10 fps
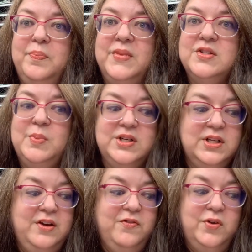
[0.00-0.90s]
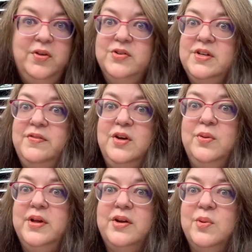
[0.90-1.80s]
especially for those of you
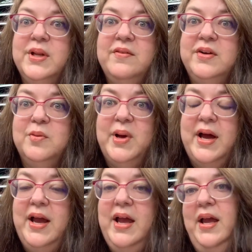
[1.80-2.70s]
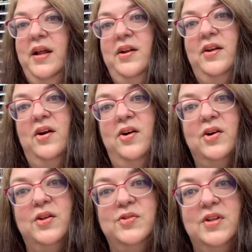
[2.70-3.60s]
that don't live nearby and aren't
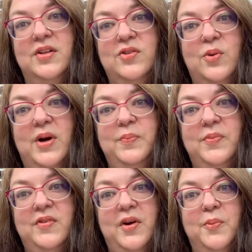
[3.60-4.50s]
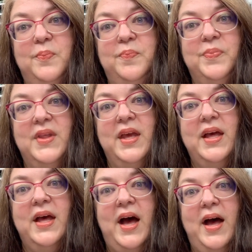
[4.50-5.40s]
close to the store. So
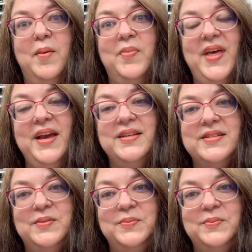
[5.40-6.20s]
thanks.